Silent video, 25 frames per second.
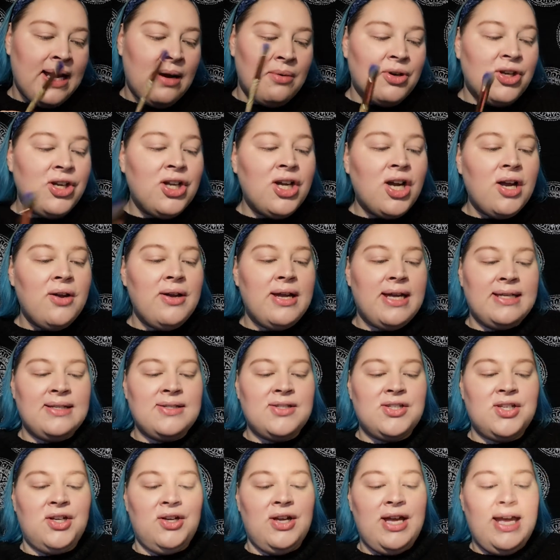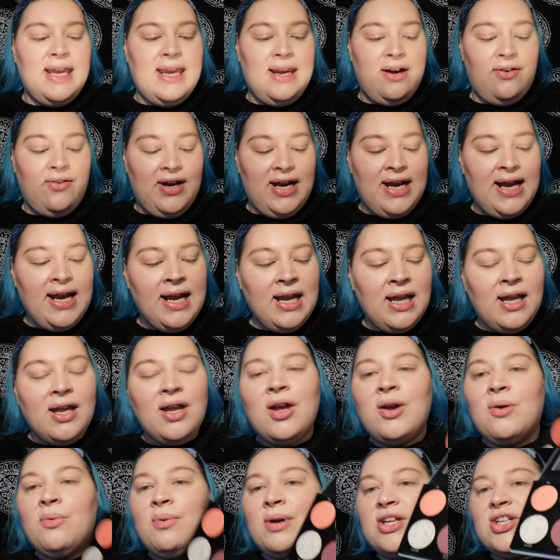I'm going to go into Eerie,
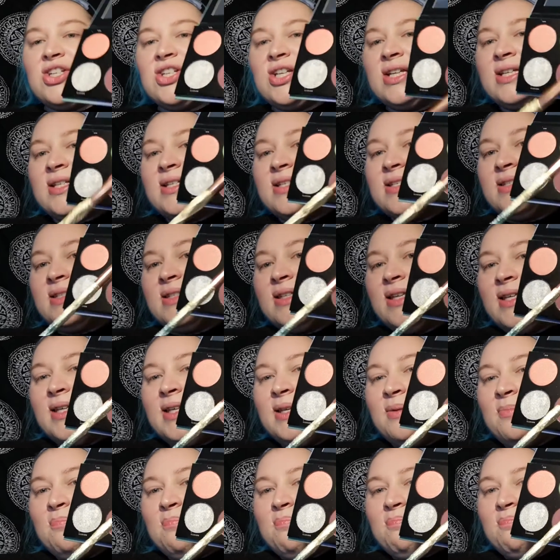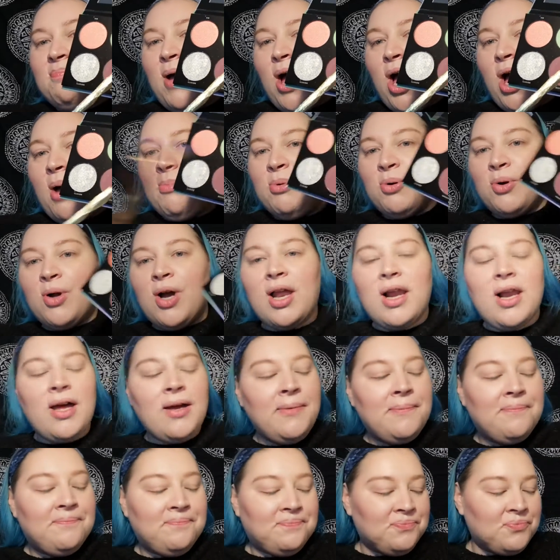which is the purple
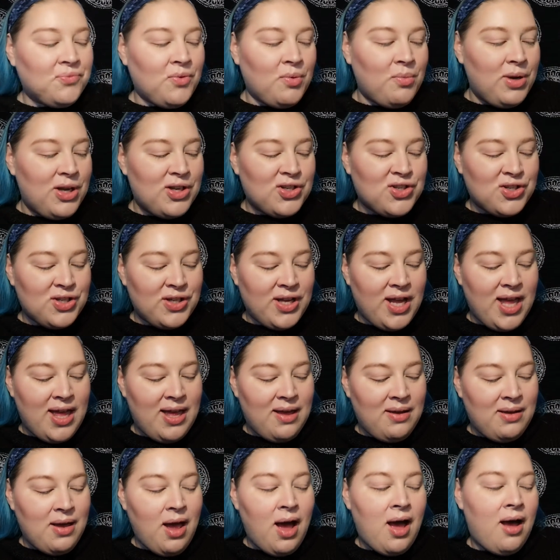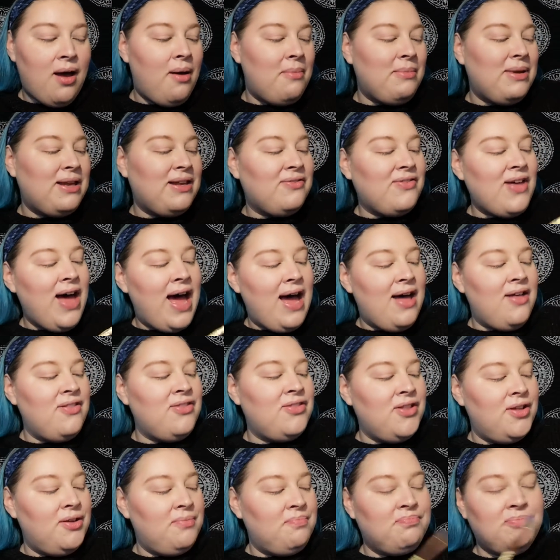colour, which I mean, that
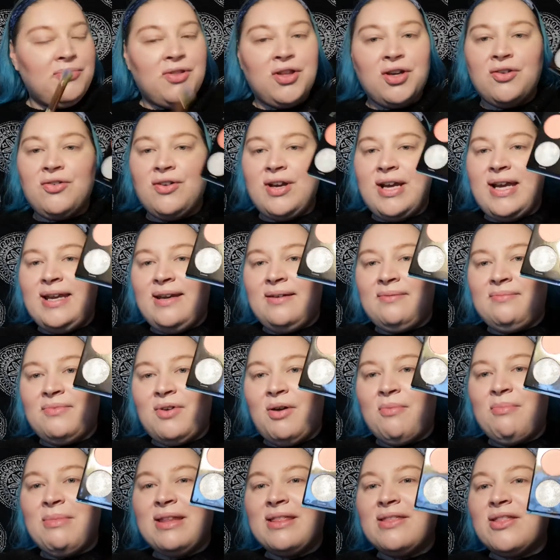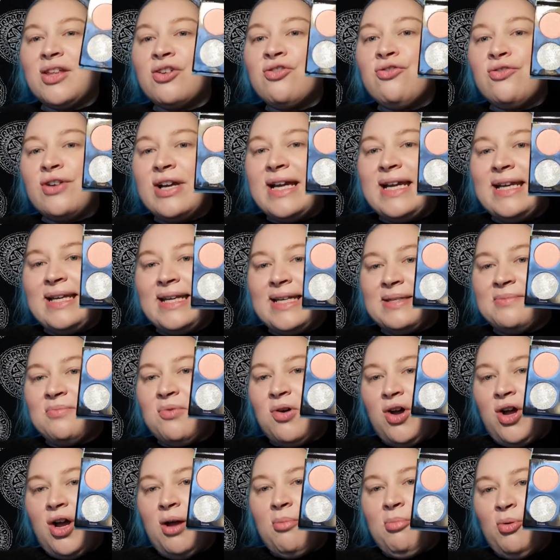and the green. I mean, the green is
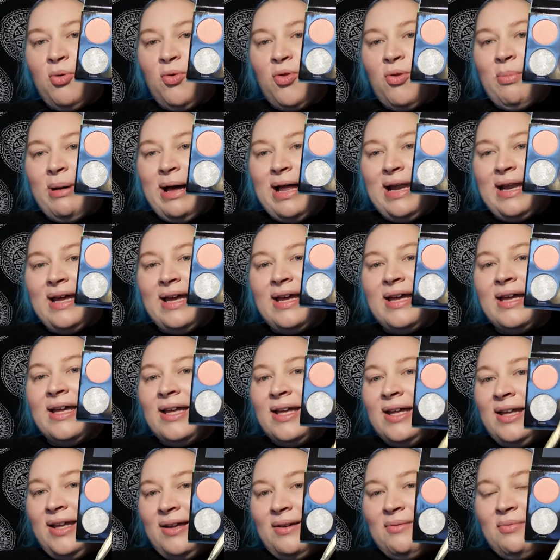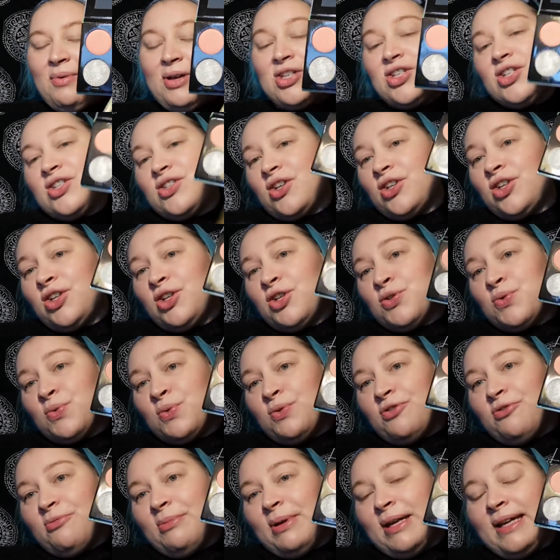why I bought the palette, which is unusual
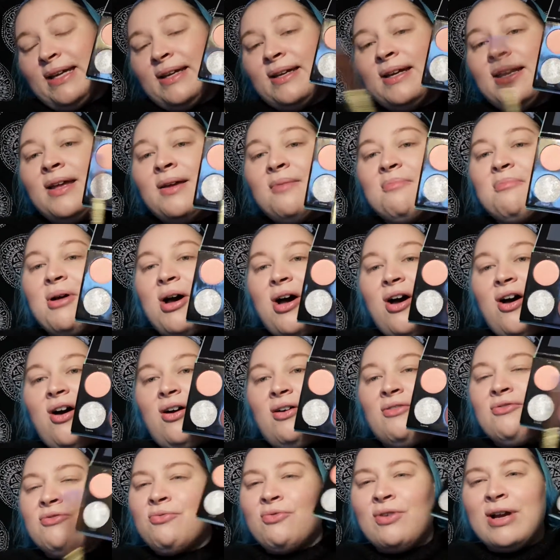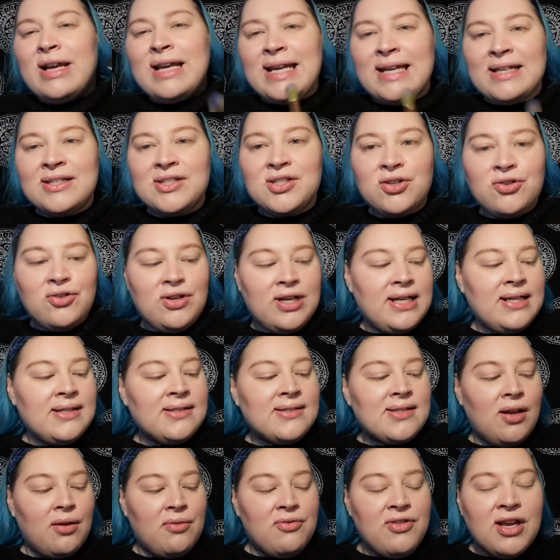for me, but I'm really into
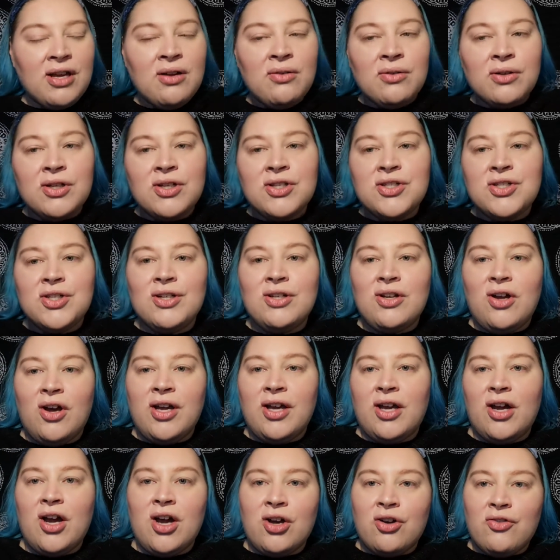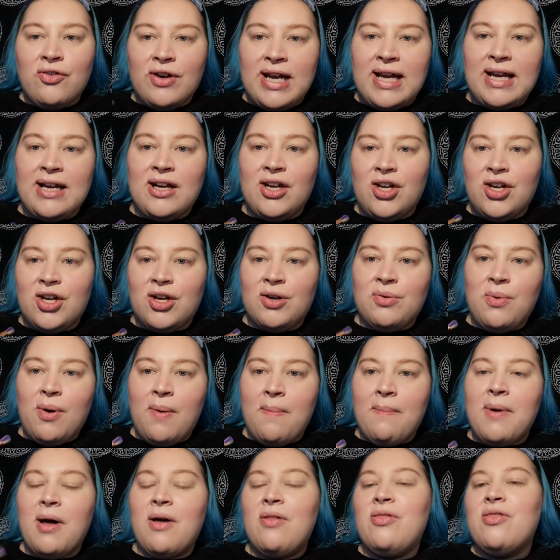greens. I think I'm going to do a green look
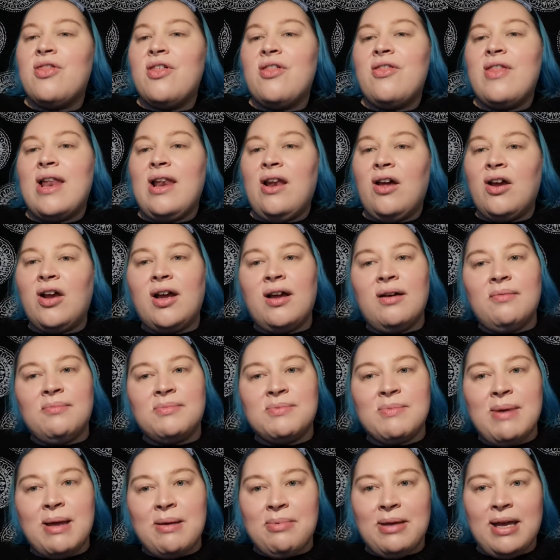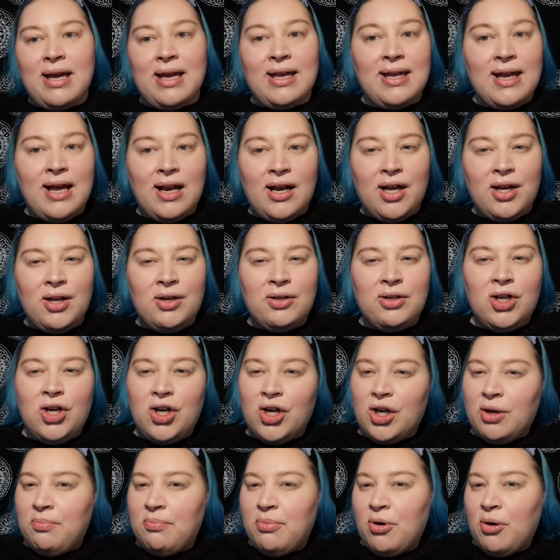1 month, and then maybe a yellow
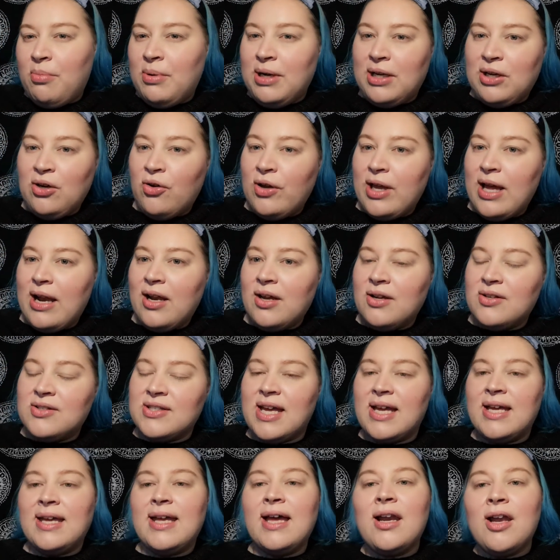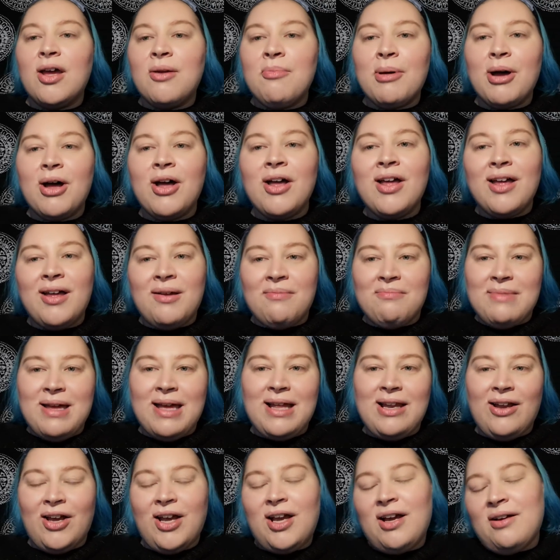look. Probably not yellow because I hate yellow, but
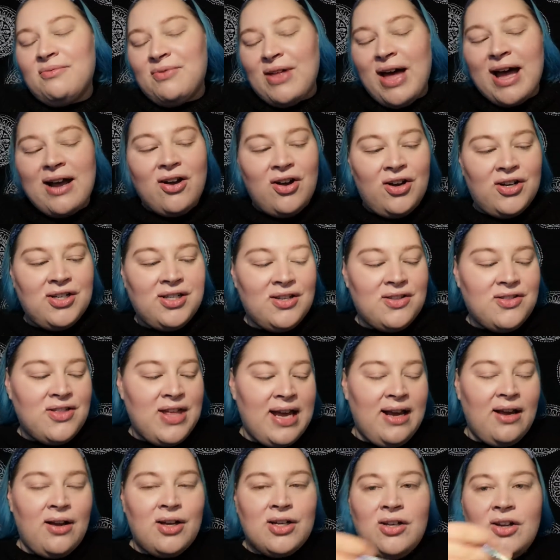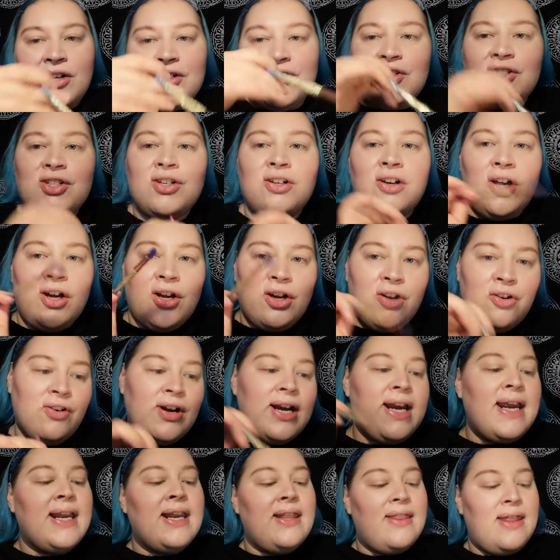that kind of thing. I'd like to do a
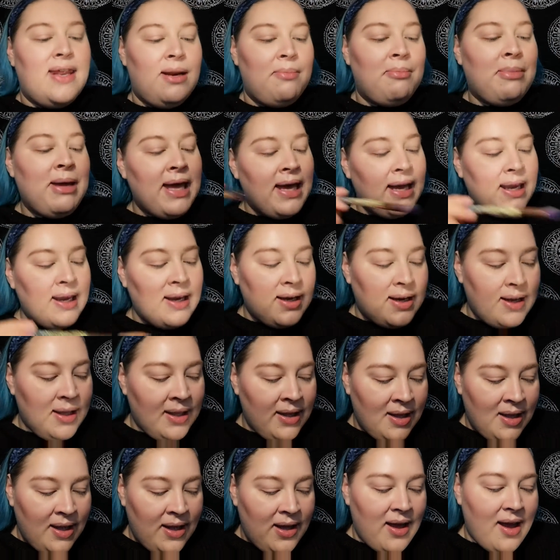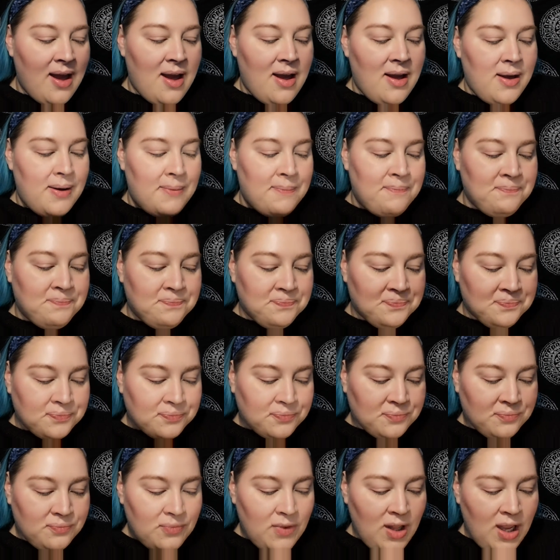green and then a pink.
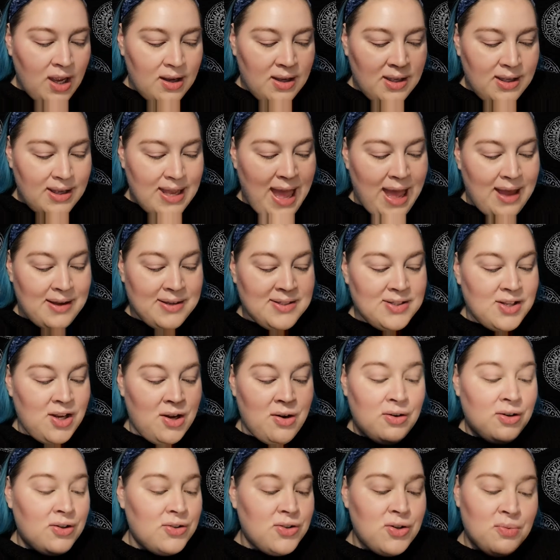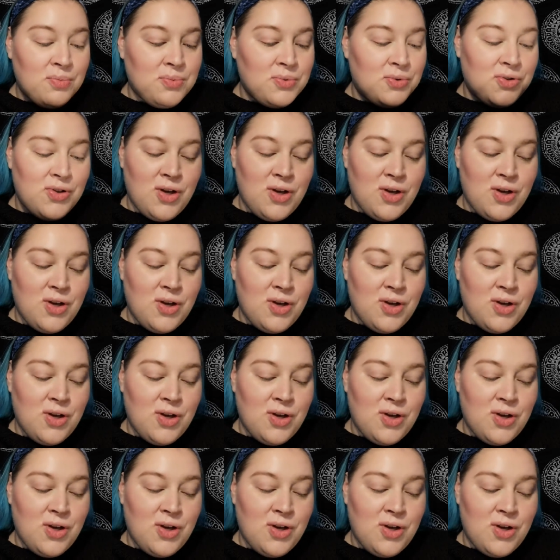Yeah, so I'm going to talk.